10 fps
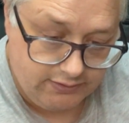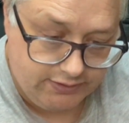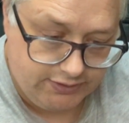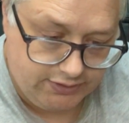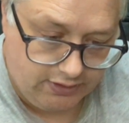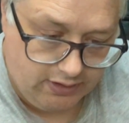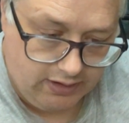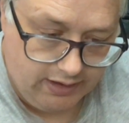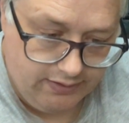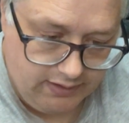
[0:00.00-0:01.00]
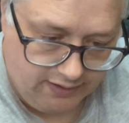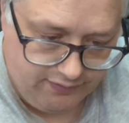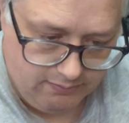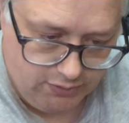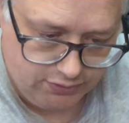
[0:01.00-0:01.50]
to start
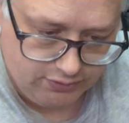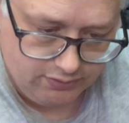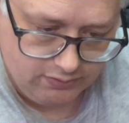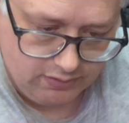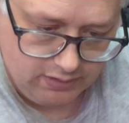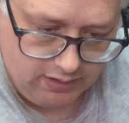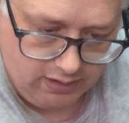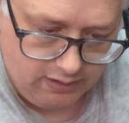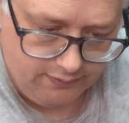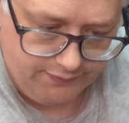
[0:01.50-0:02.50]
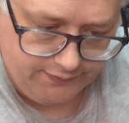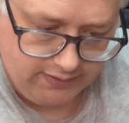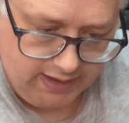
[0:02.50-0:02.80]
another model of